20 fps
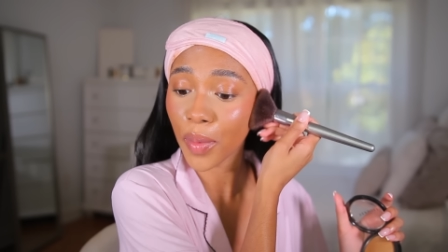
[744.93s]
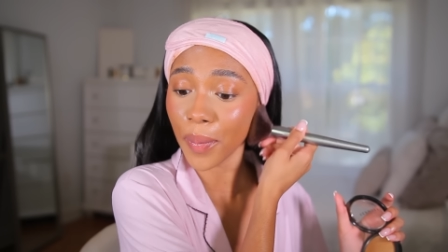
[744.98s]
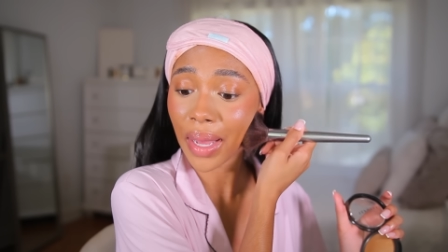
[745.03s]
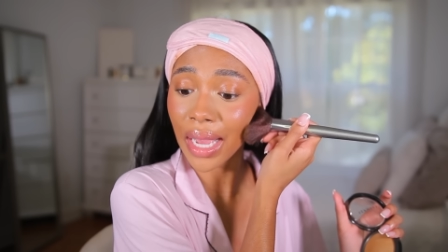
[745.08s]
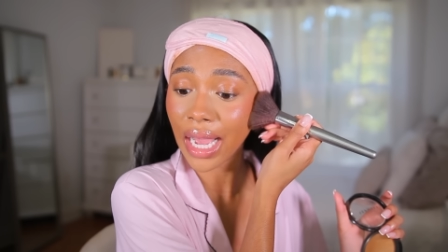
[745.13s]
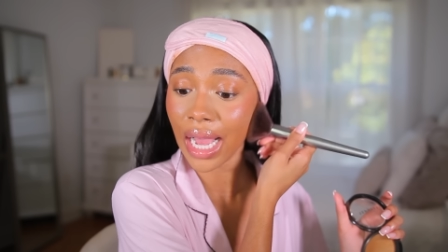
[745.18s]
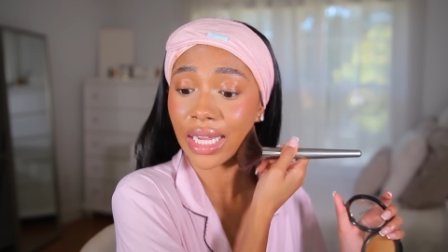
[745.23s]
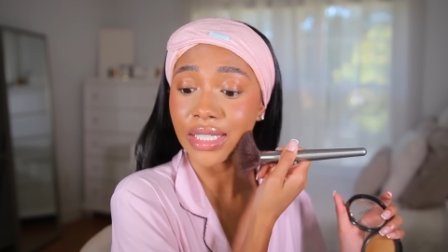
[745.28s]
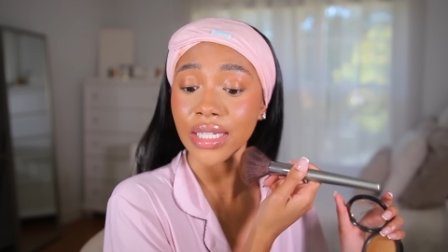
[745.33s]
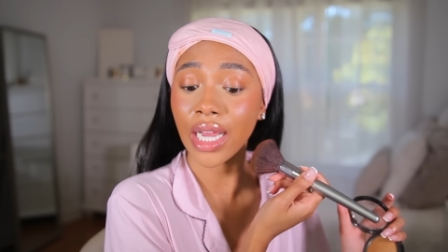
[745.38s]
oh
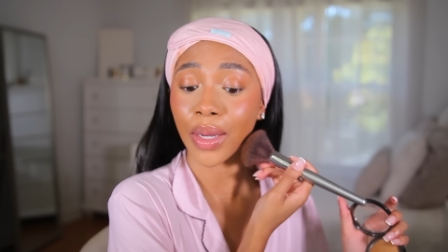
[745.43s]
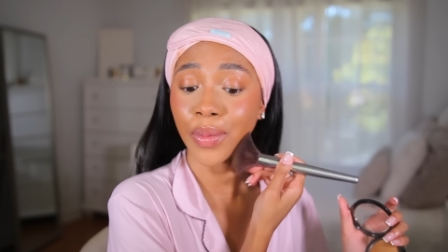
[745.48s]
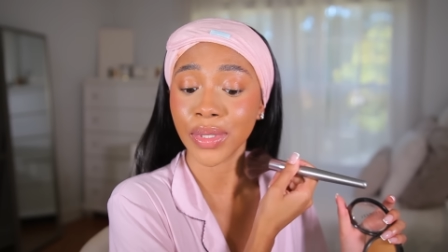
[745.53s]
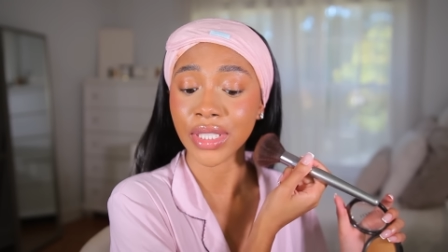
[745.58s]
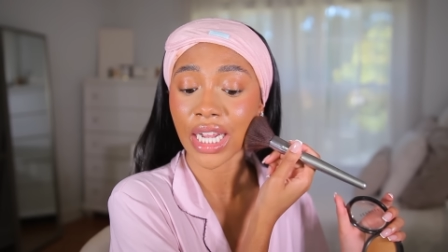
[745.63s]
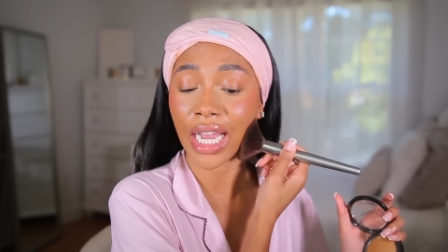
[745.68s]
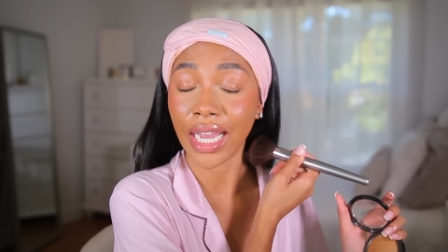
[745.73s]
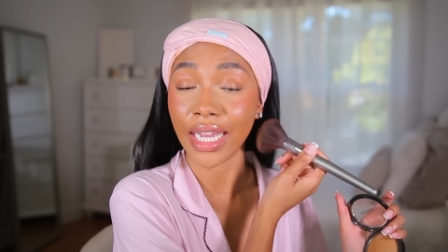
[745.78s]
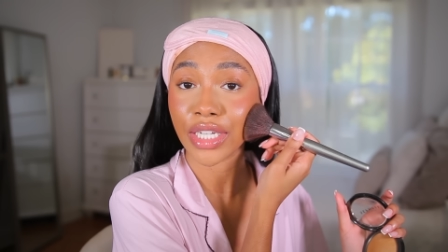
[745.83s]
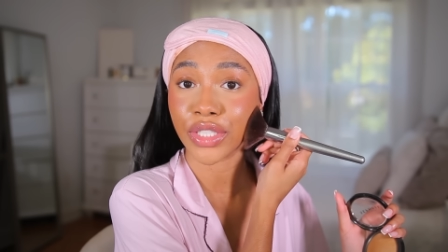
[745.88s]
my gosh, I
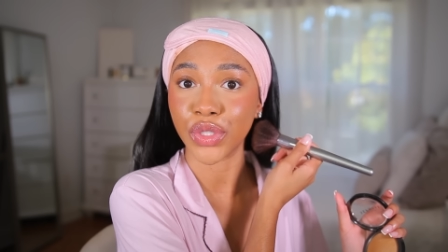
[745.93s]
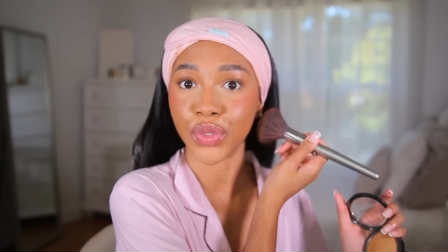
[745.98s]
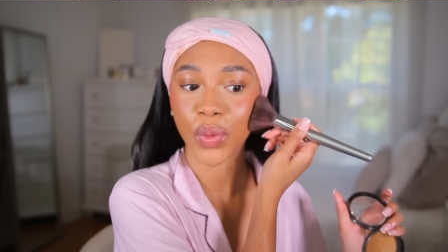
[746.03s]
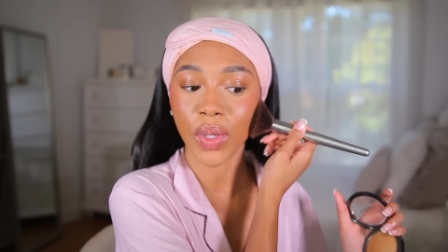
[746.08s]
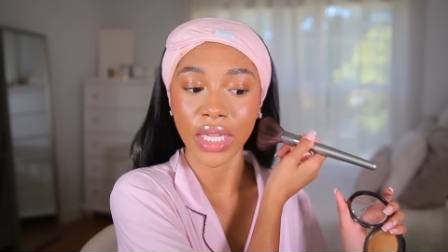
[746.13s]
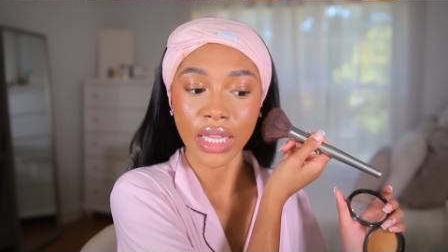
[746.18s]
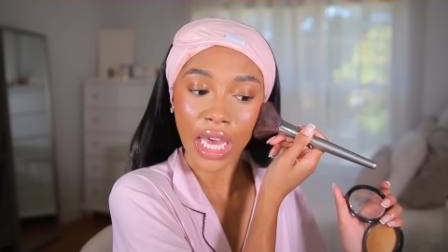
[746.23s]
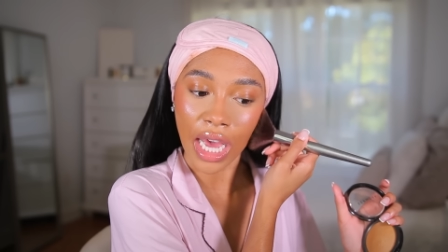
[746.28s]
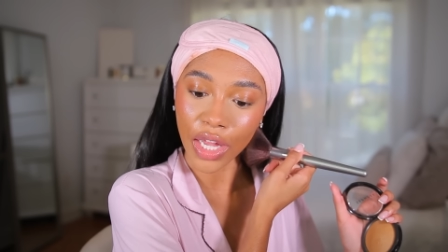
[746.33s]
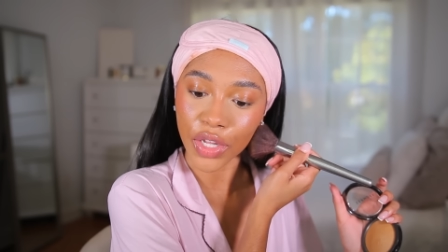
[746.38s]
wish I
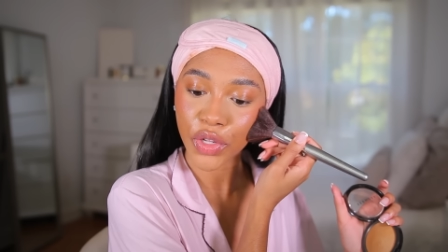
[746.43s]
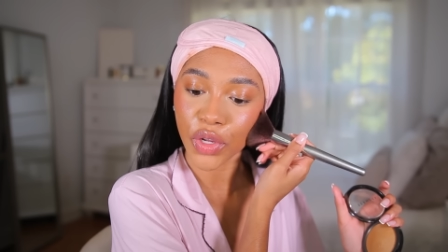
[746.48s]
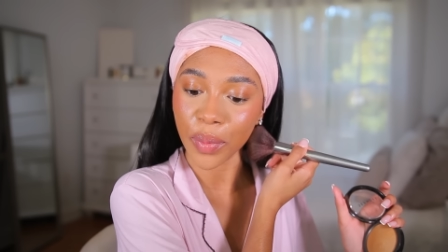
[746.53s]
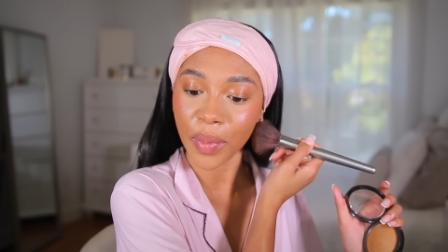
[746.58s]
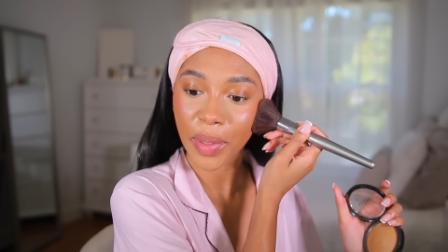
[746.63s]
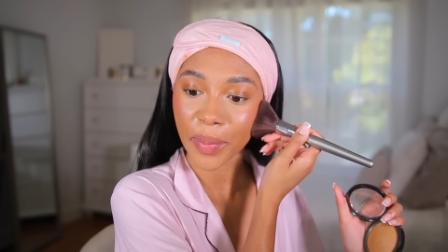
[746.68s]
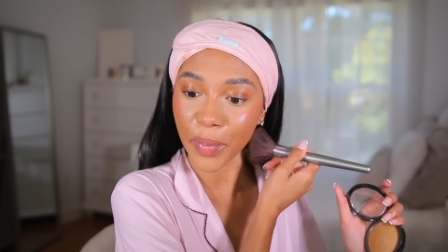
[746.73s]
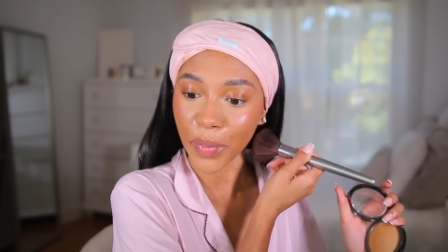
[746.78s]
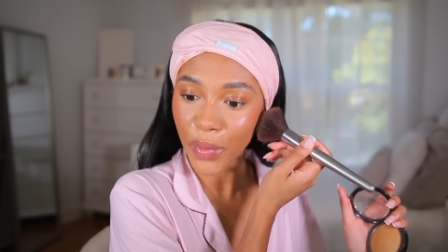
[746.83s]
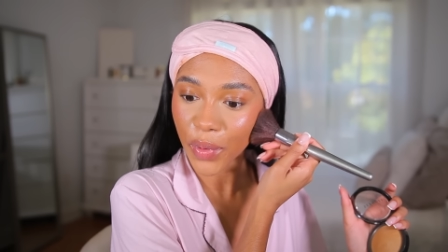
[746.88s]
enjoyed that a
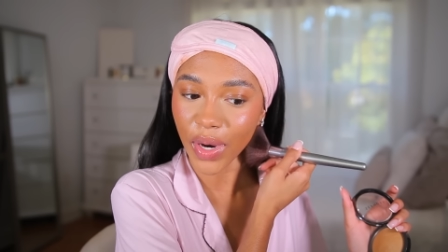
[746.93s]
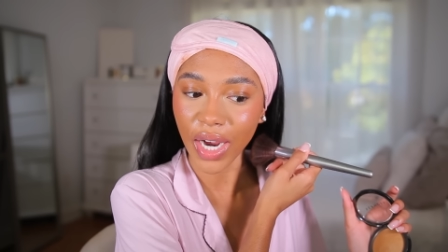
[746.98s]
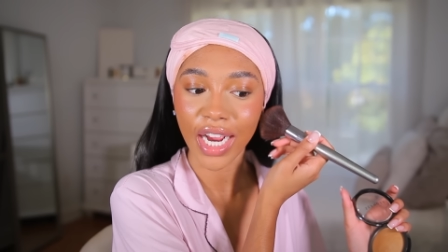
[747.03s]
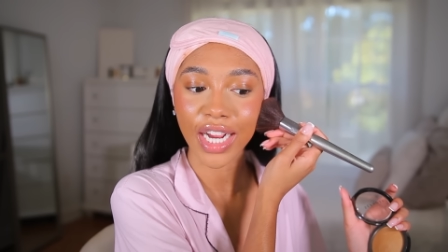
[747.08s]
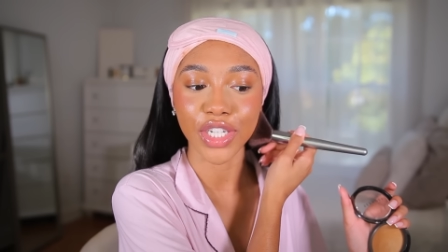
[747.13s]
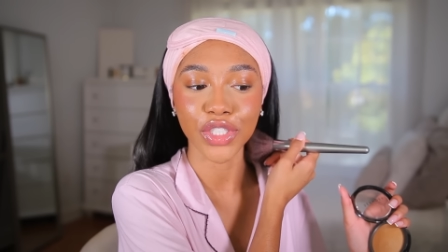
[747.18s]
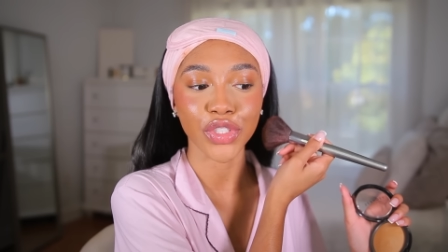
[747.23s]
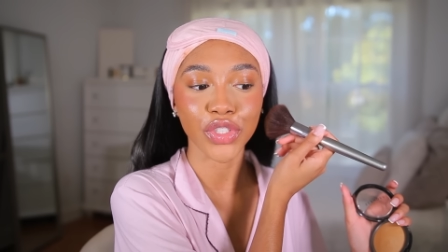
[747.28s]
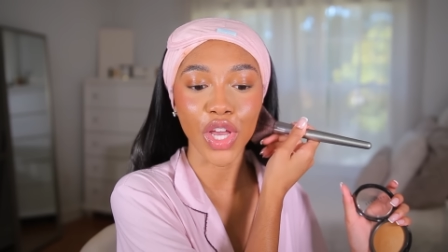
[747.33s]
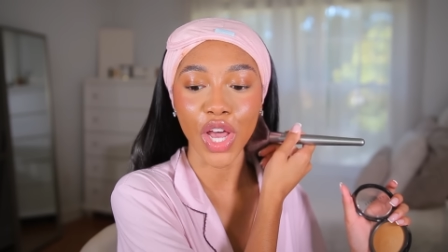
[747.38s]
little bit
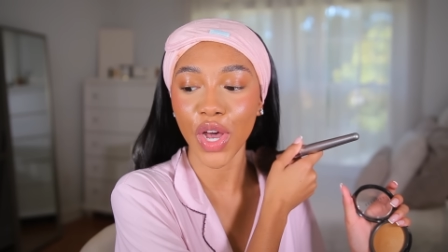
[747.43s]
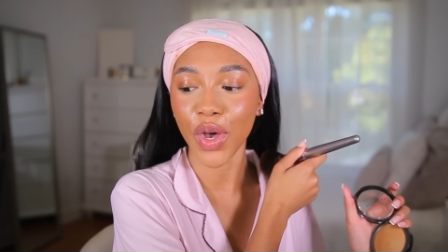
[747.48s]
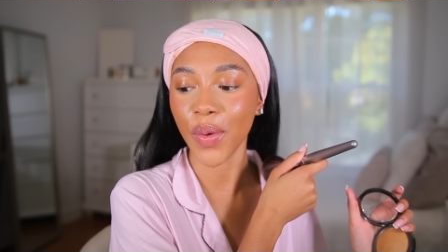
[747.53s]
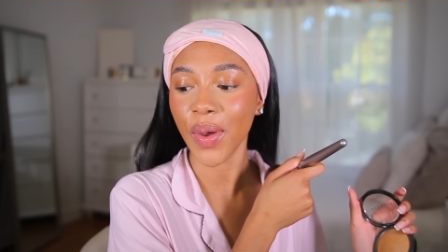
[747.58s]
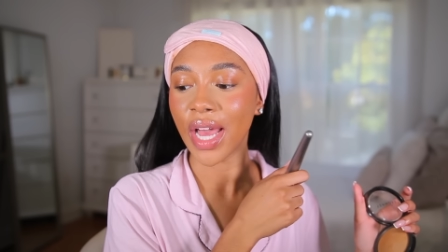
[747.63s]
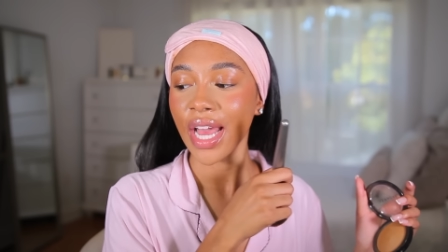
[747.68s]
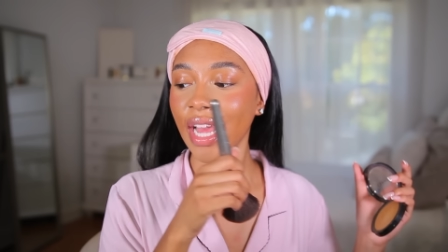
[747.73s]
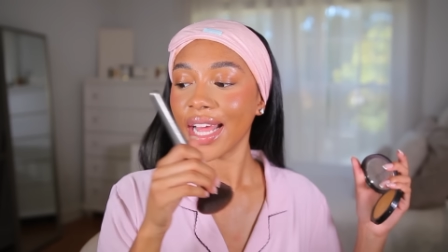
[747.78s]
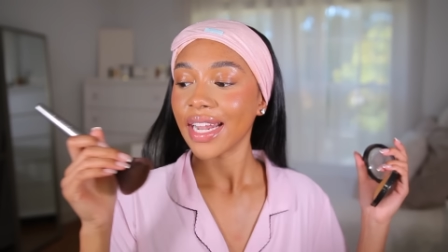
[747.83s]
more. So